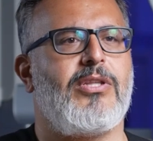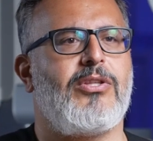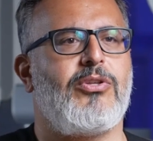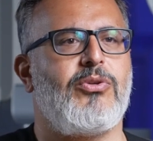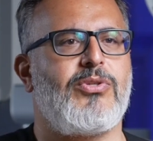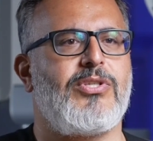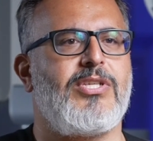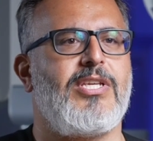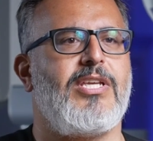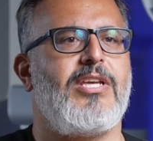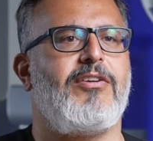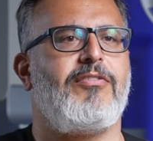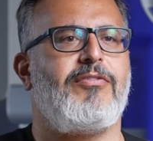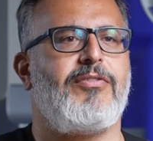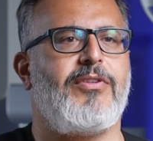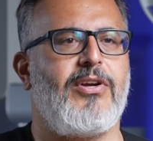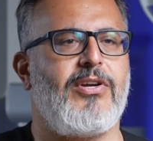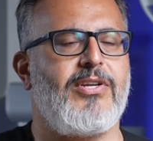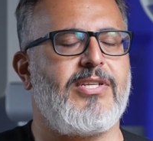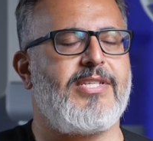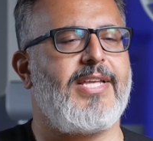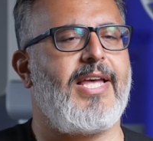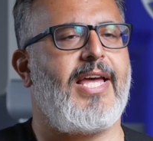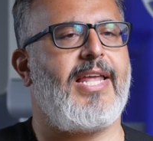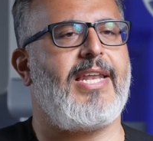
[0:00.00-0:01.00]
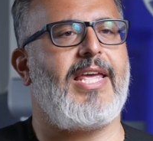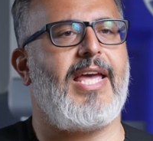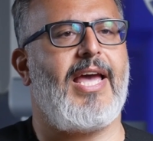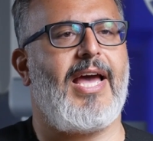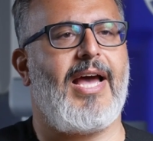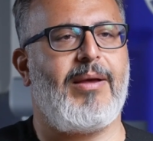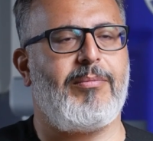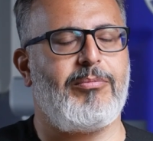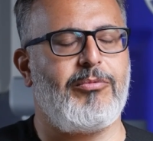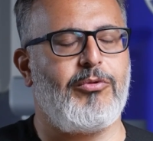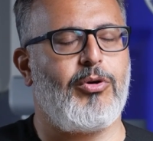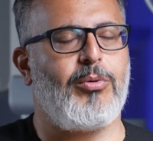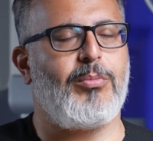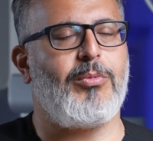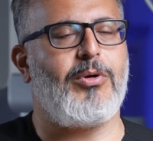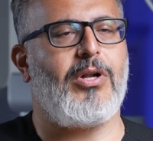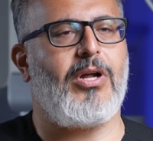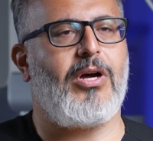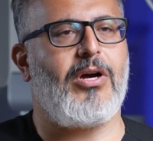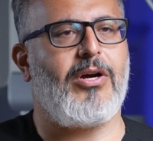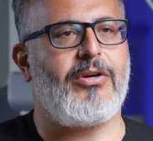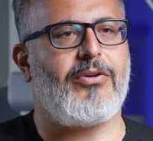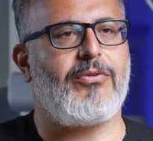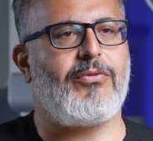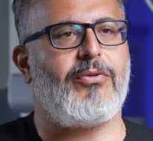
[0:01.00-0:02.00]
to see if there is any abnormal
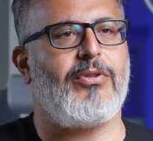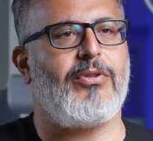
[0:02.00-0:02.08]
heart